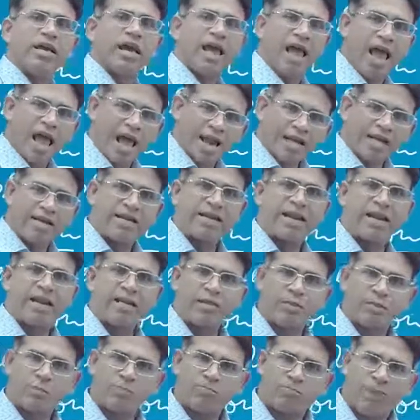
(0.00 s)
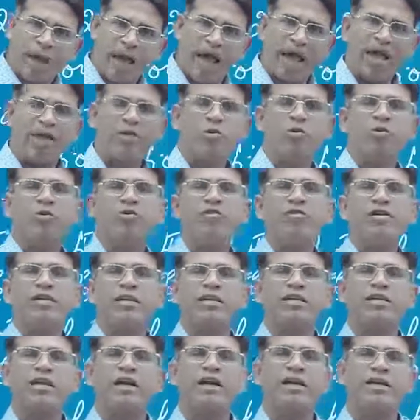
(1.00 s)
and it can span over a
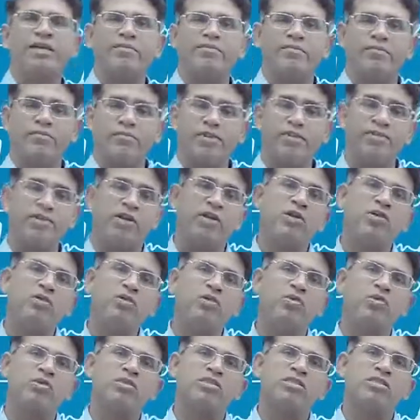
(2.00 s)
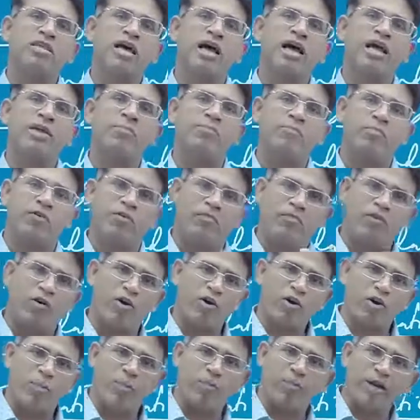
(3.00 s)
time which includes time before
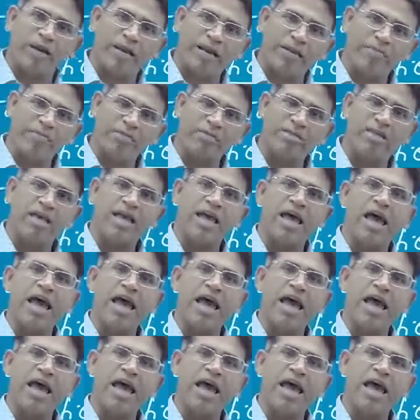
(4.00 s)
your prelims